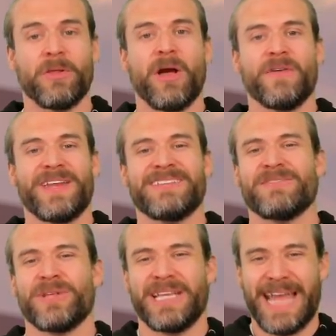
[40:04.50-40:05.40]
card that
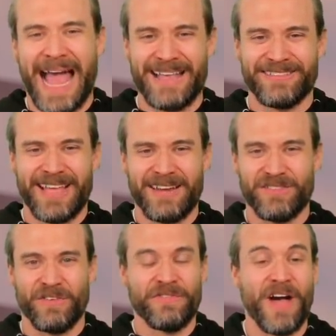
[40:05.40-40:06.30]
isn't really as kind
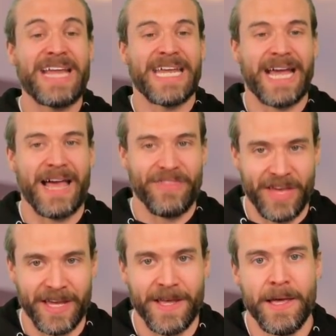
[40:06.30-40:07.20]
of defining, I
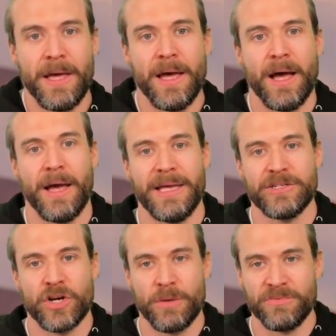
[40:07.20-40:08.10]
think,
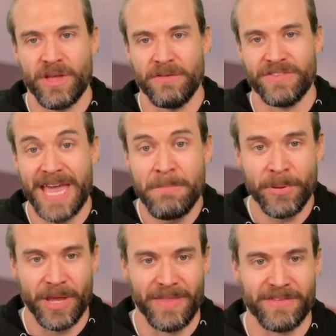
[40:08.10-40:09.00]
in terms of
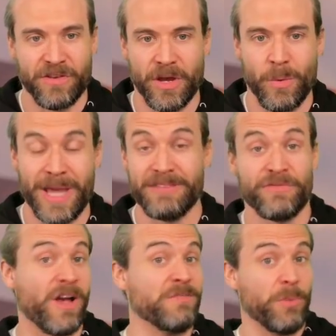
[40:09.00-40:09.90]
gameplay that's going away is
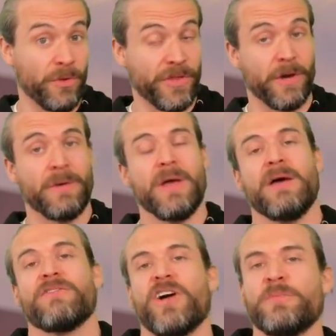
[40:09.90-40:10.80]
Frostbolt, though.
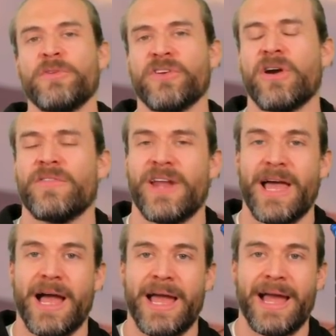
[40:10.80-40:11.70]
Frostbolt's a card
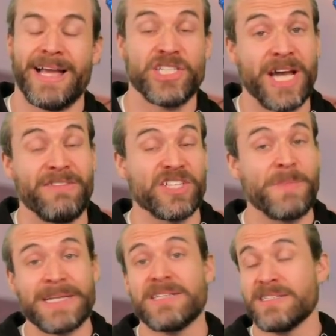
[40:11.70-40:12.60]
that I actually kind of
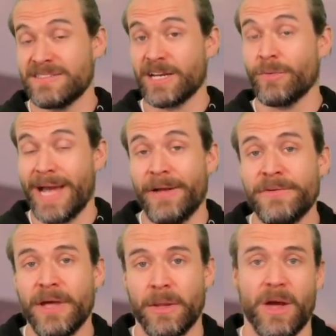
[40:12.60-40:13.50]
expected to stick
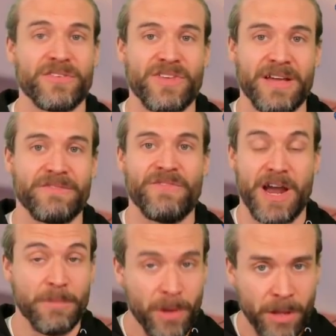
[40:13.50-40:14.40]
around alongside
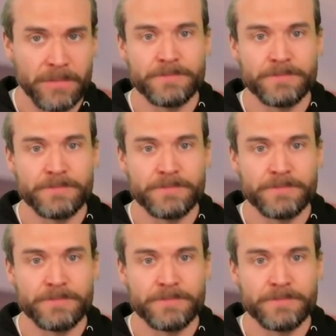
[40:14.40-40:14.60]
Fireball,